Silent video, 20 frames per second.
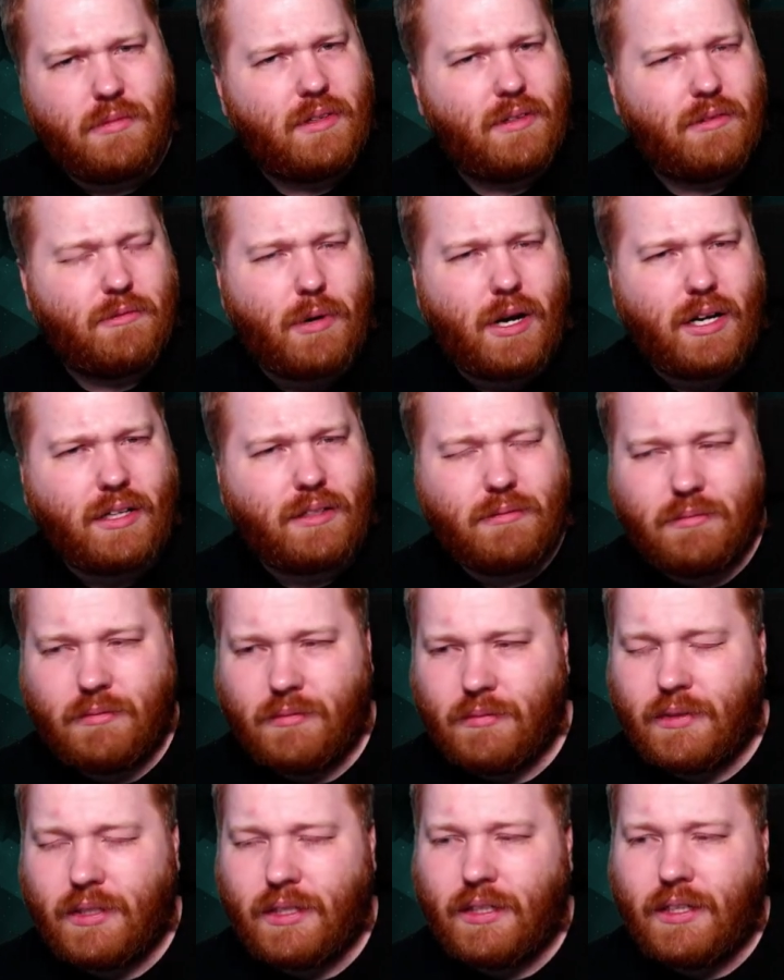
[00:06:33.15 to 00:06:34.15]
What?
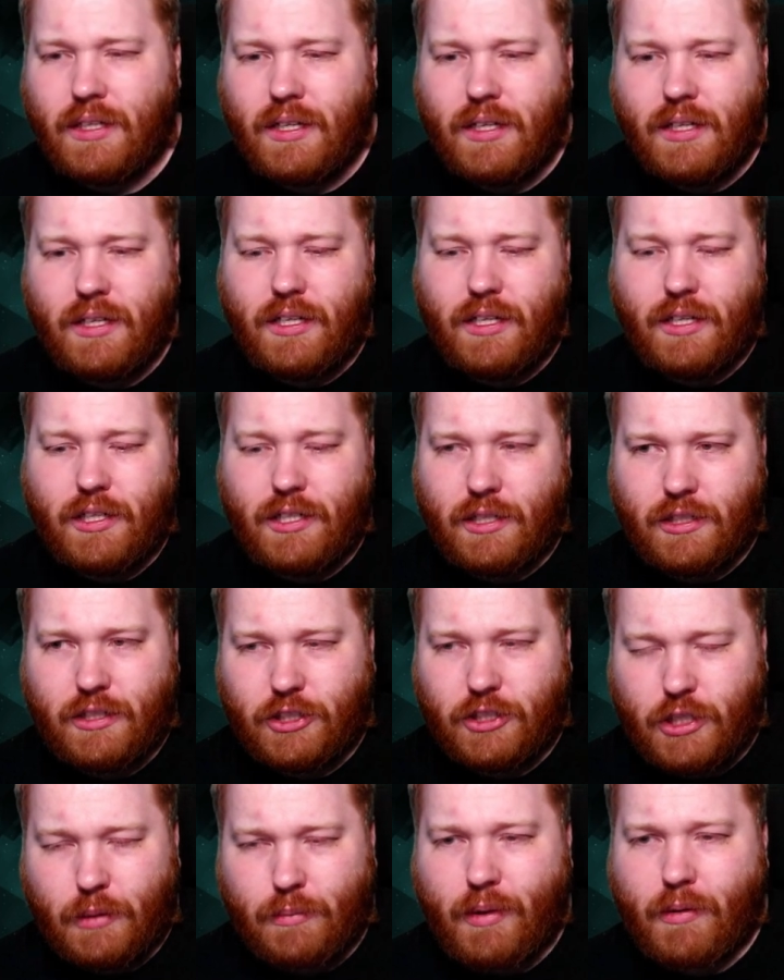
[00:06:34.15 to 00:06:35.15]

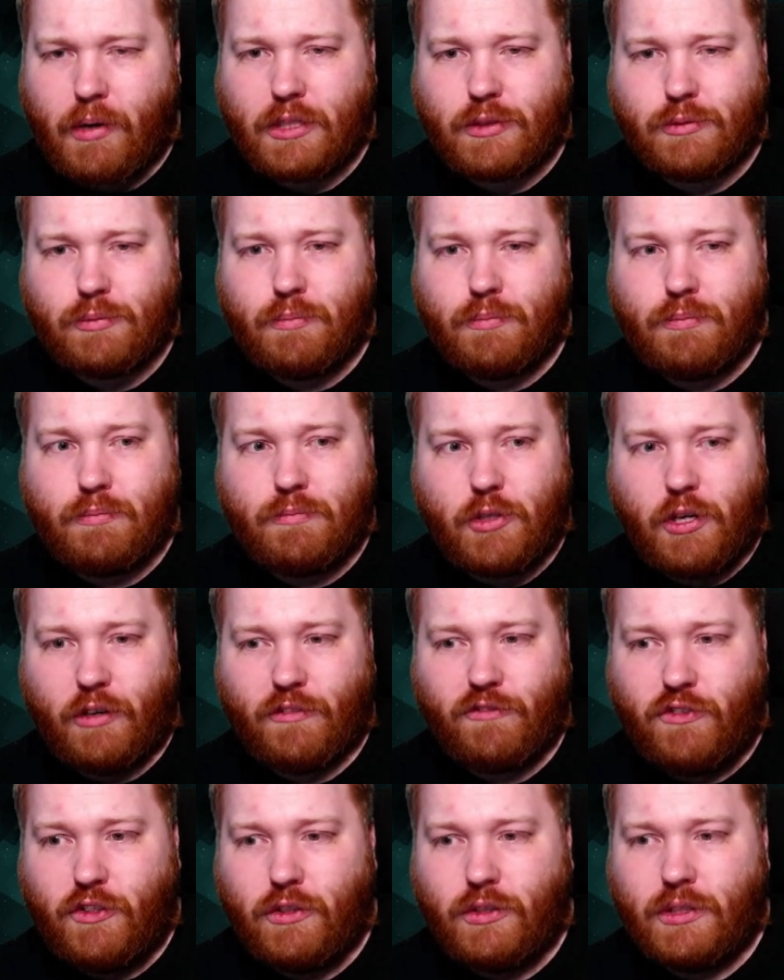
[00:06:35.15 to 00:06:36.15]
Shinpei was
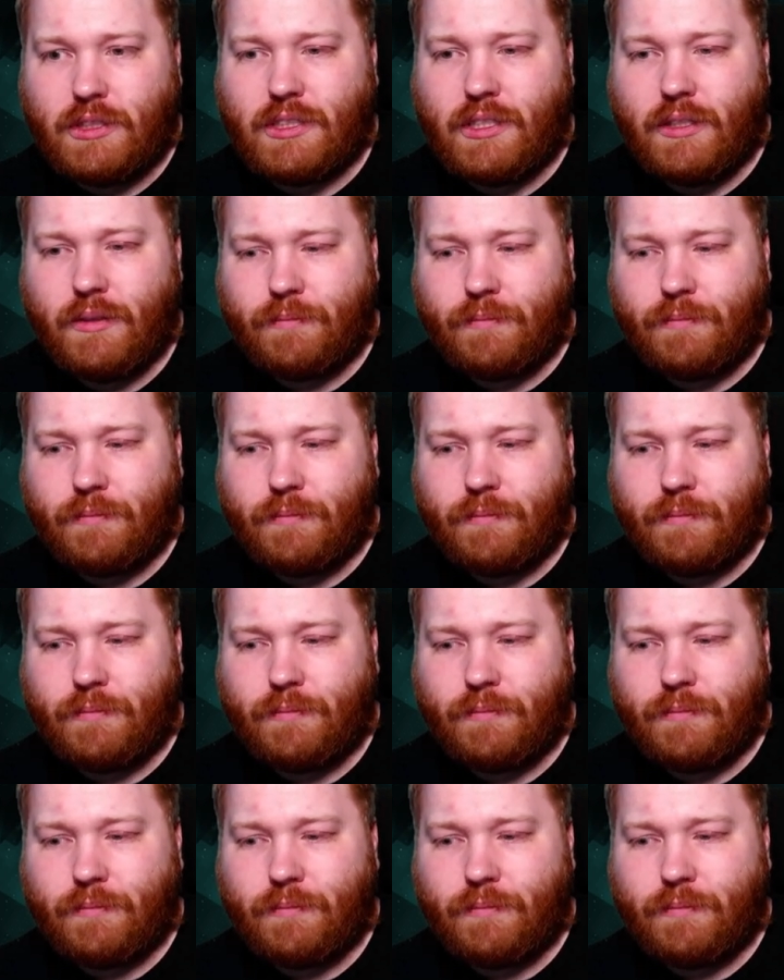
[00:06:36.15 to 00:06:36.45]
confused.